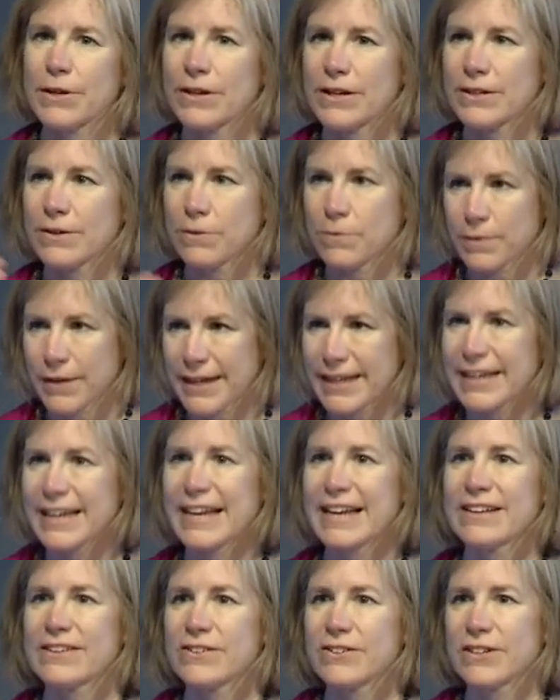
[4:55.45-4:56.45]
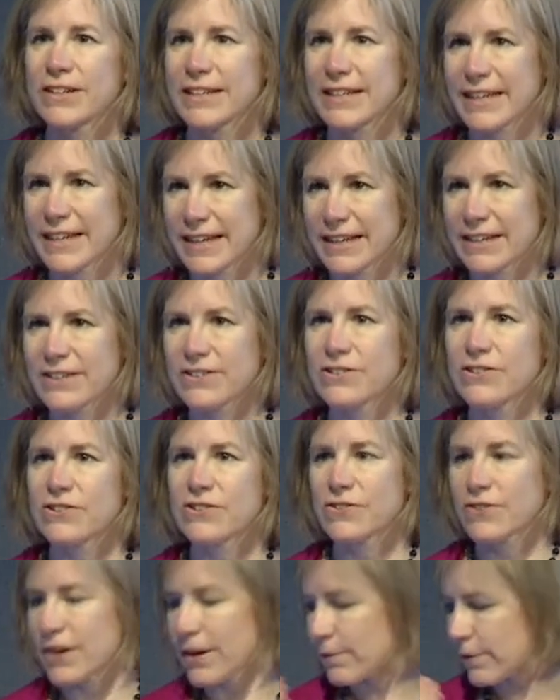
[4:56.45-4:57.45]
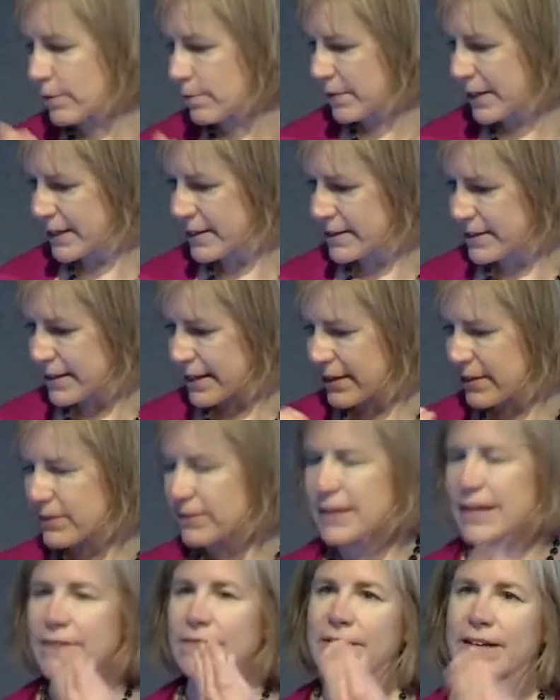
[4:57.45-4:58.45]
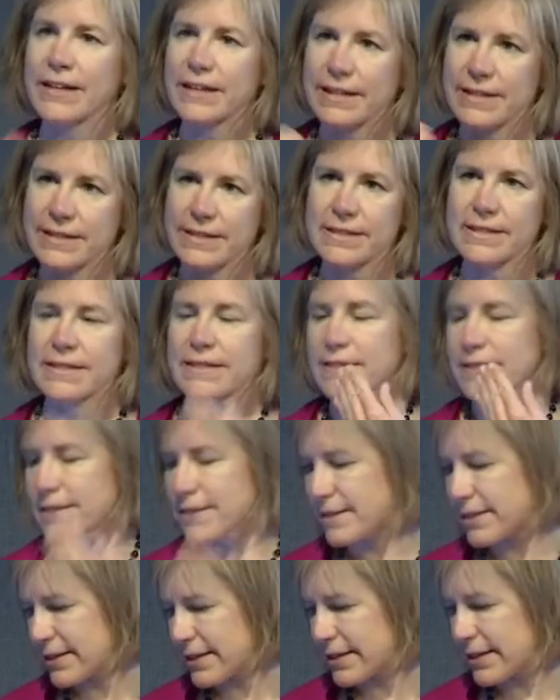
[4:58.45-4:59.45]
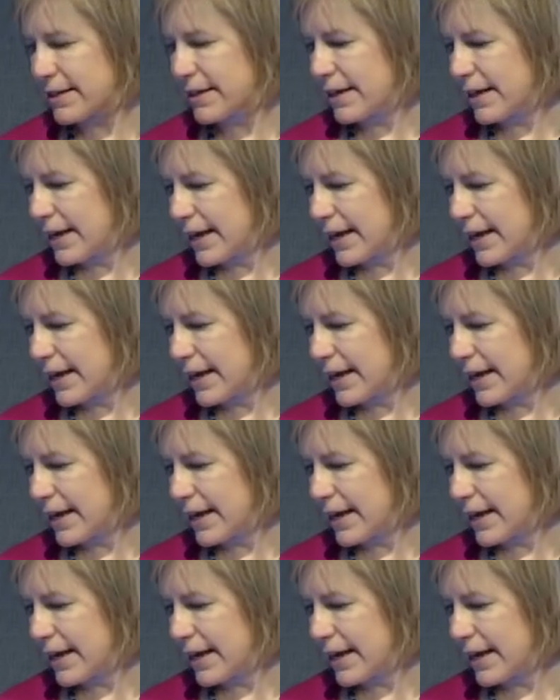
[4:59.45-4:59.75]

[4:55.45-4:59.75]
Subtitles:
on a weekend, are going to get into trouble because they don't have that consistency.